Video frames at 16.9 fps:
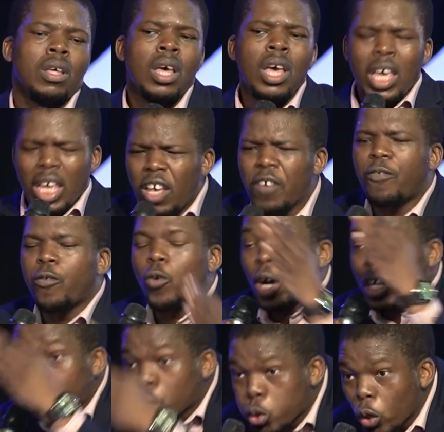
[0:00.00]
if we are
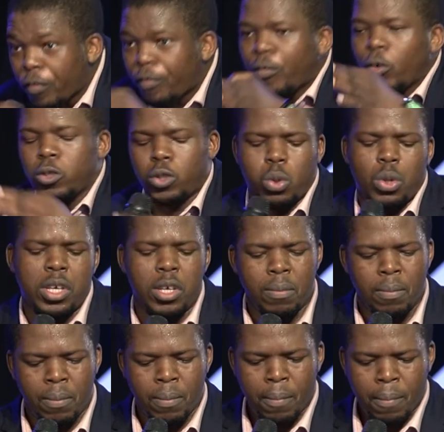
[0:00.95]
truthful to him.
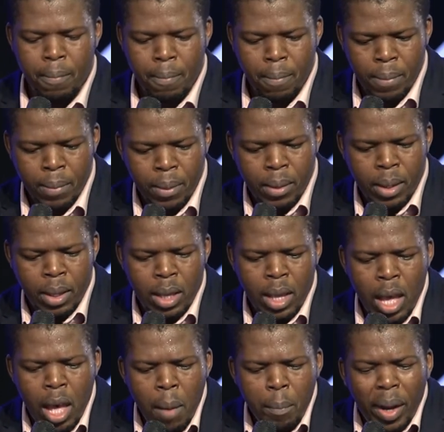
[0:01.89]

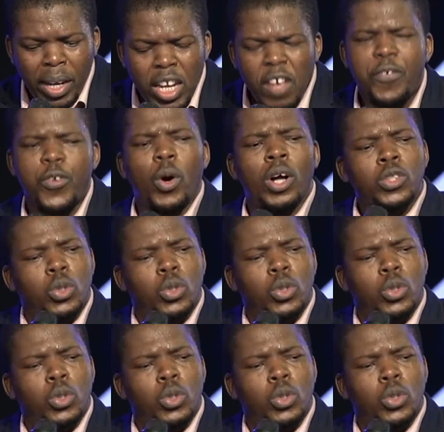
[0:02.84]
But if you want to